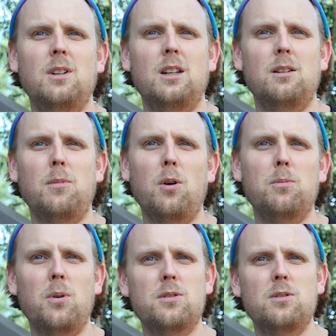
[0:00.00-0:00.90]
and my own
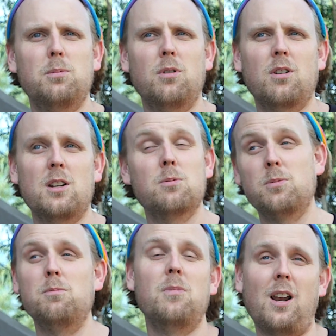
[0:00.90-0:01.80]
personal progress
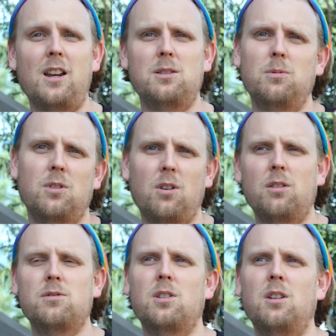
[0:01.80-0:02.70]
with my relationship with
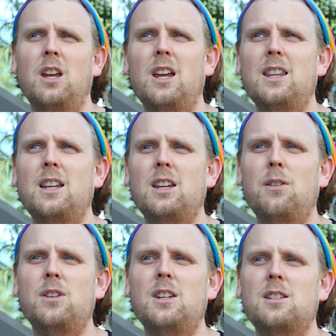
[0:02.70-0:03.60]
God. So
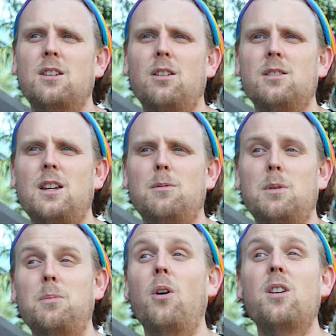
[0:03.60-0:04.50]
if you need to contact me
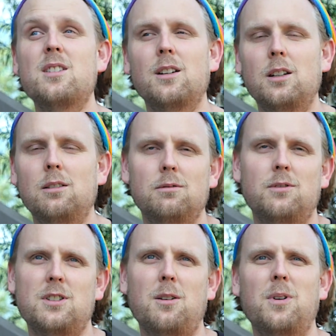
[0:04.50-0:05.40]
personally
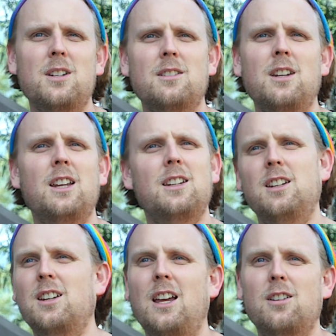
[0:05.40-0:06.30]
for some reason,
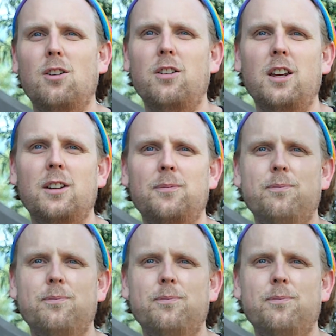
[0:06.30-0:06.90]
you can go there.